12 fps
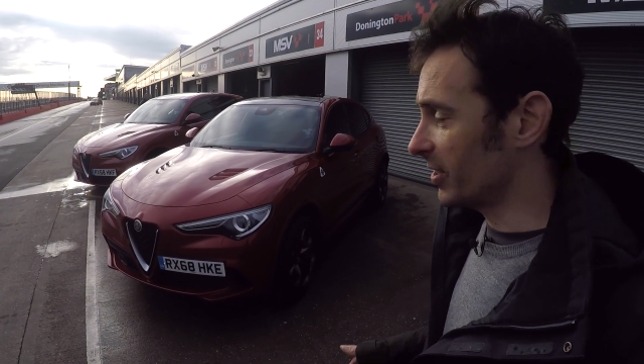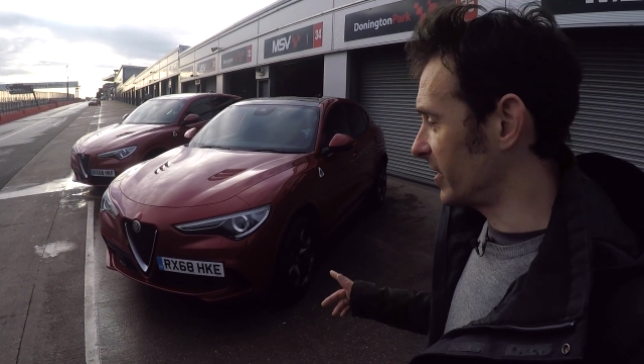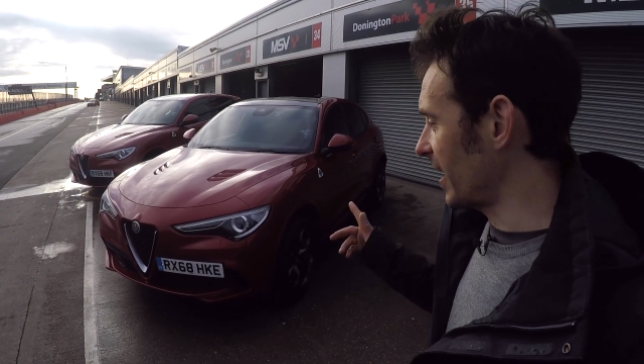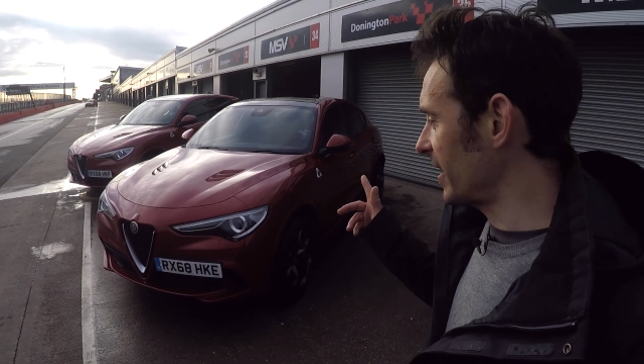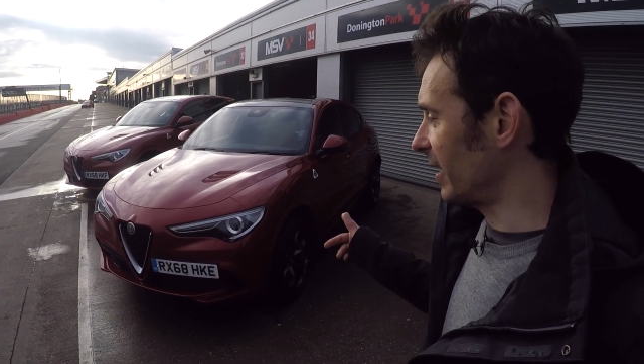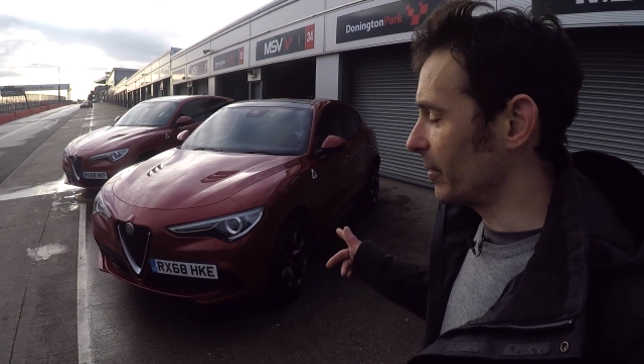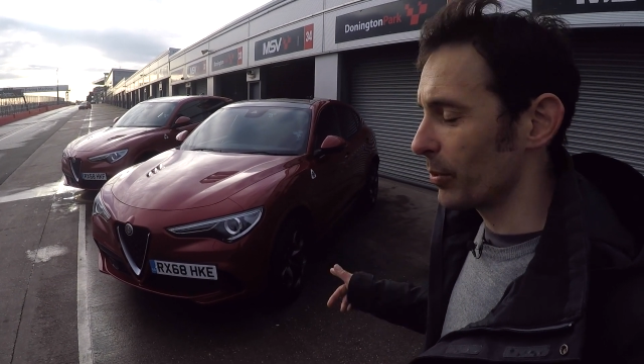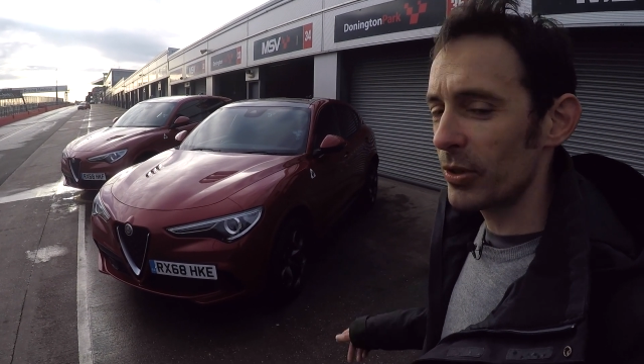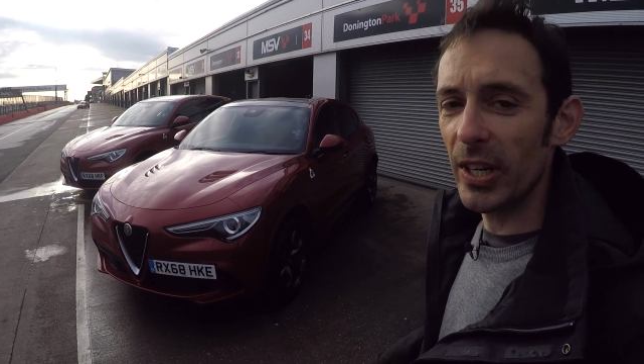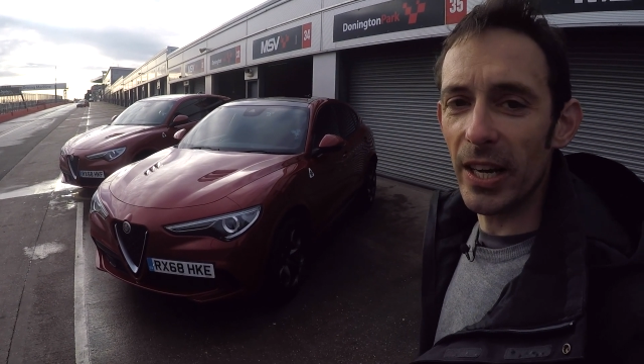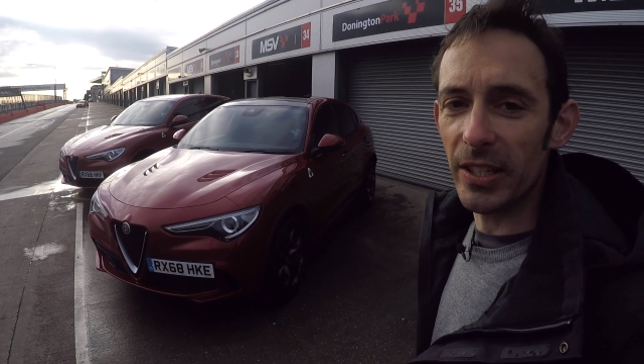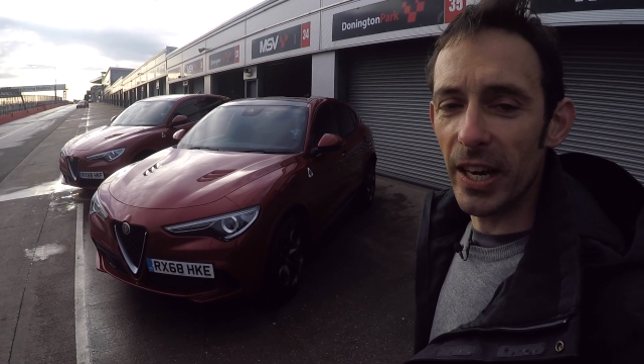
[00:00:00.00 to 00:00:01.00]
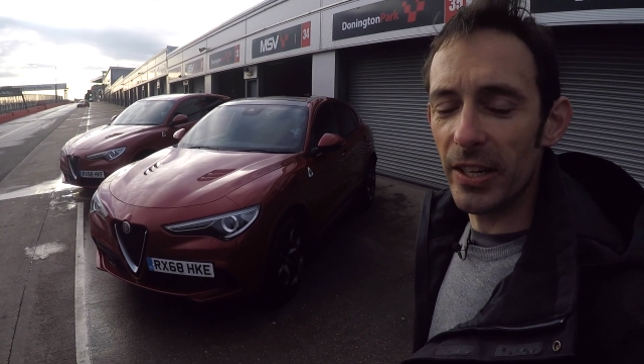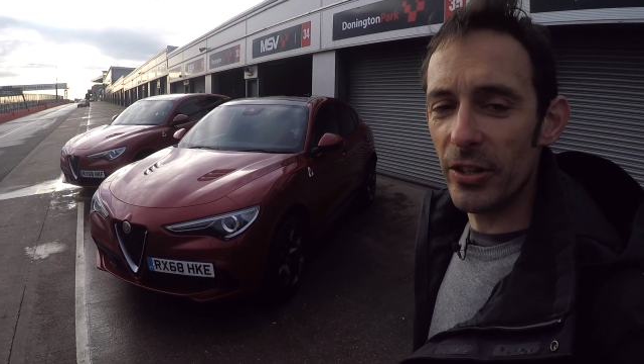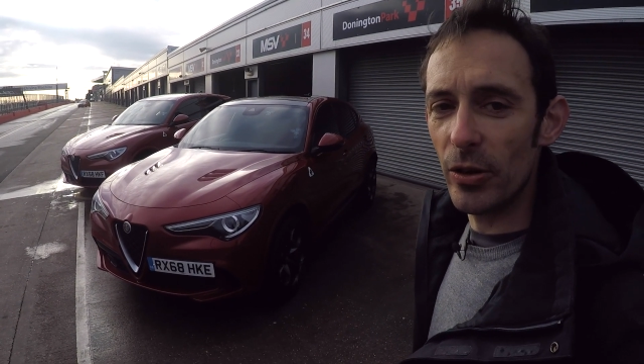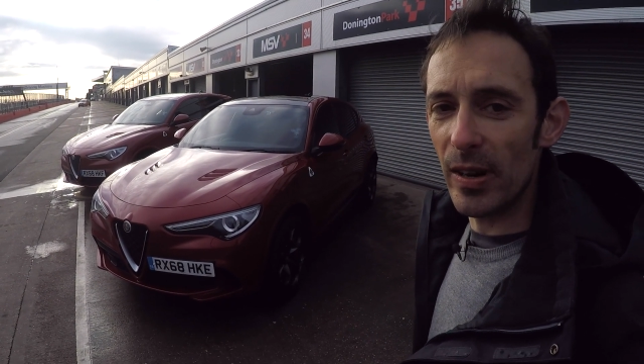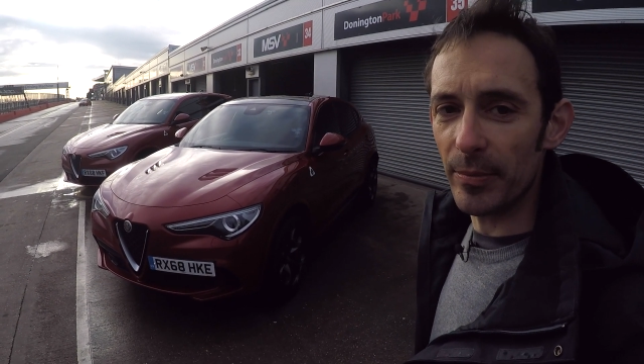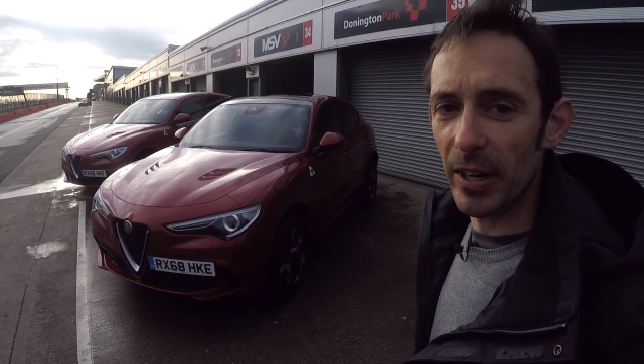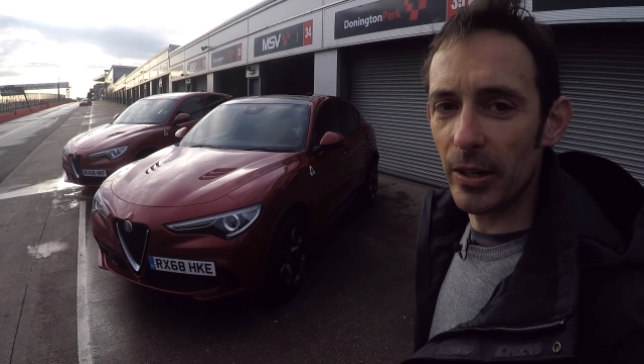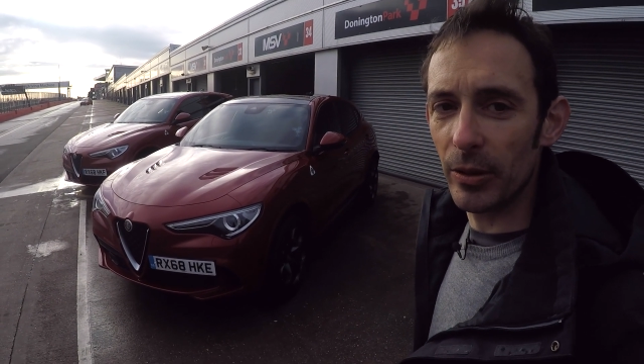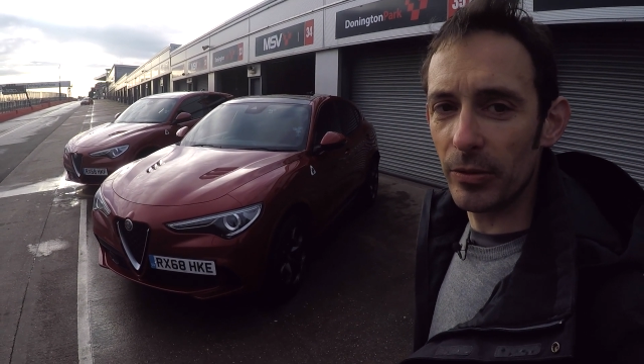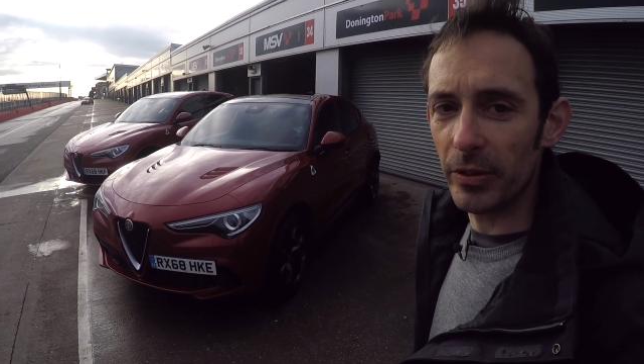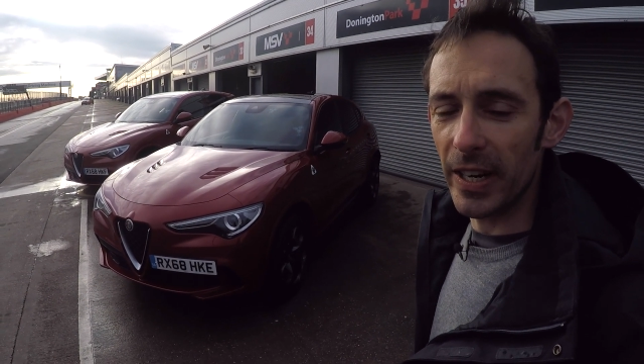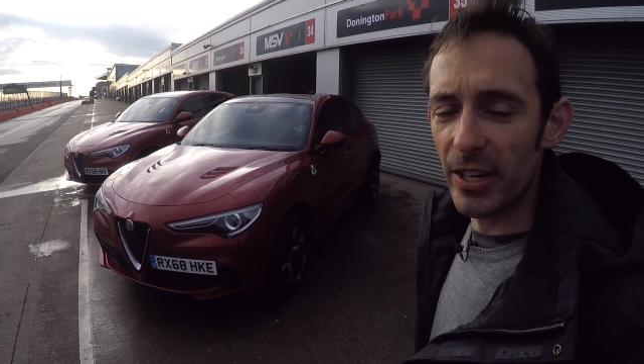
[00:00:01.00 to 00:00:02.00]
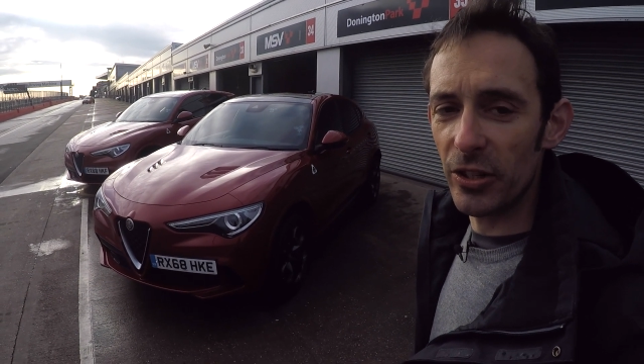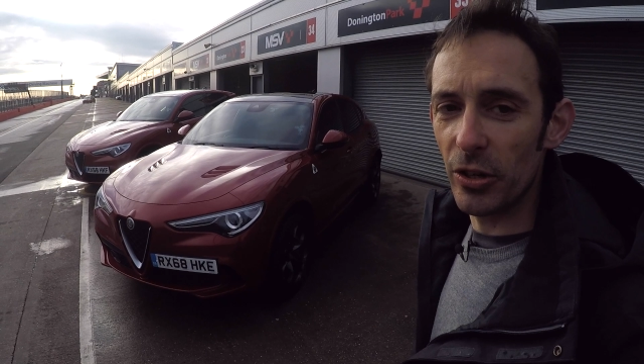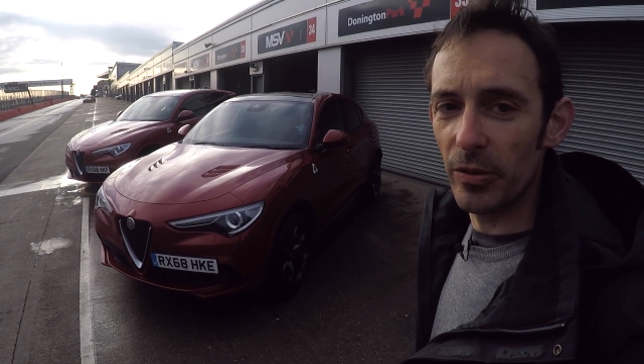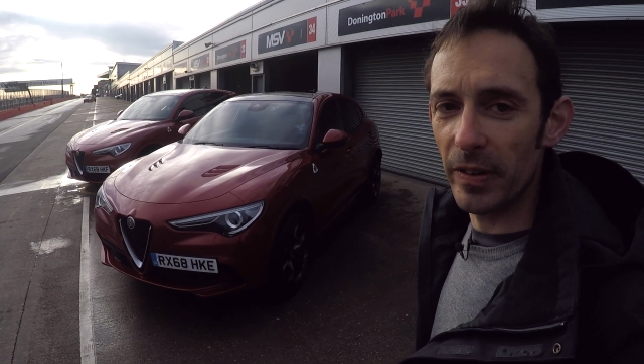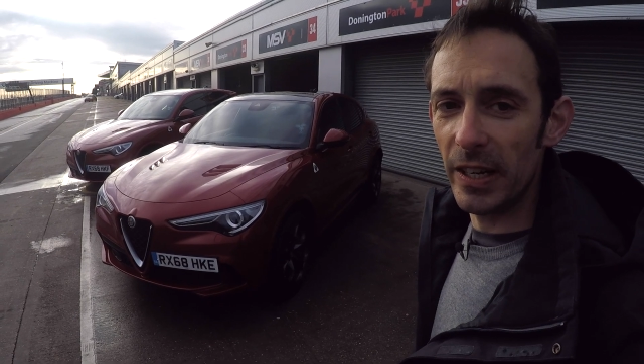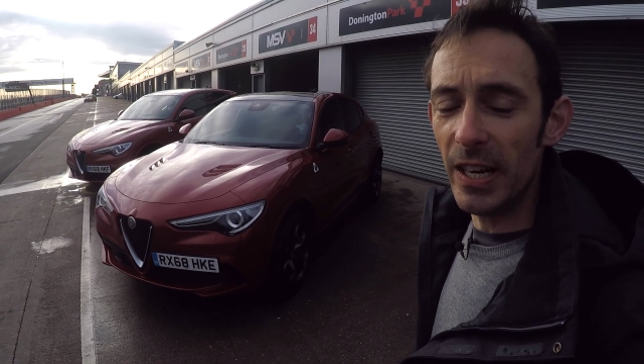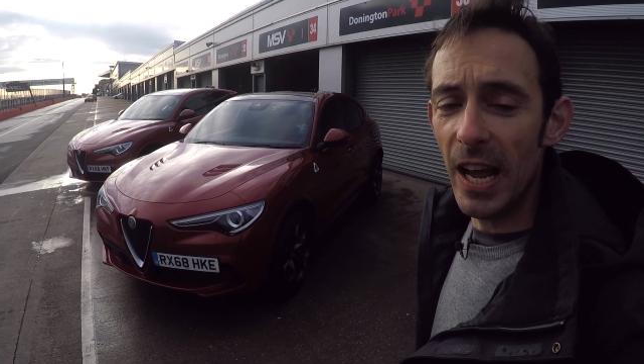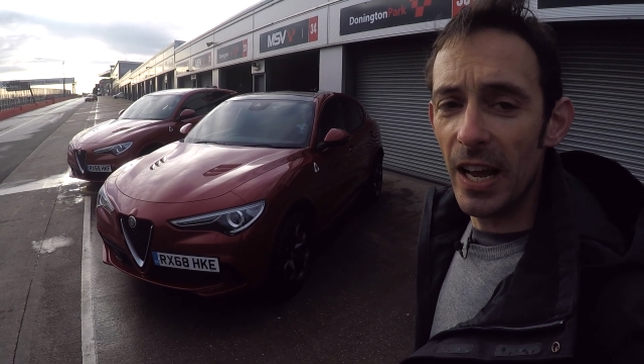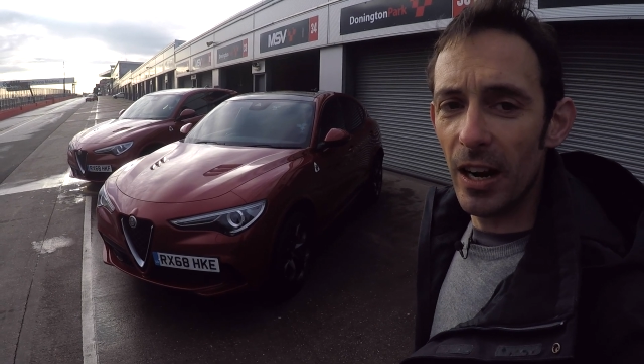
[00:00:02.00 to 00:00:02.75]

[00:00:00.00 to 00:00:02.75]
today I will set a new lap record for an SUV